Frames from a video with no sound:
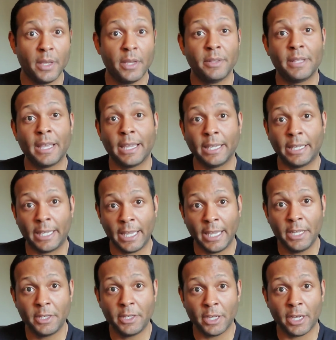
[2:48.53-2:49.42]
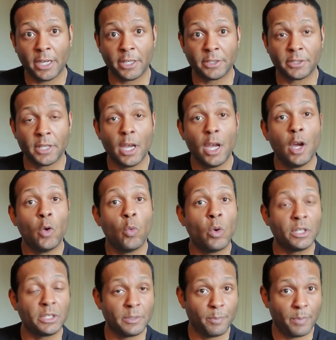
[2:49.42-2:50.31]
that he does
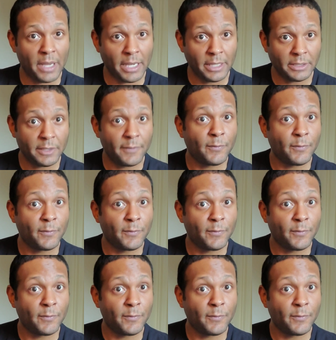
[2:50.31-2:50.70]
what's best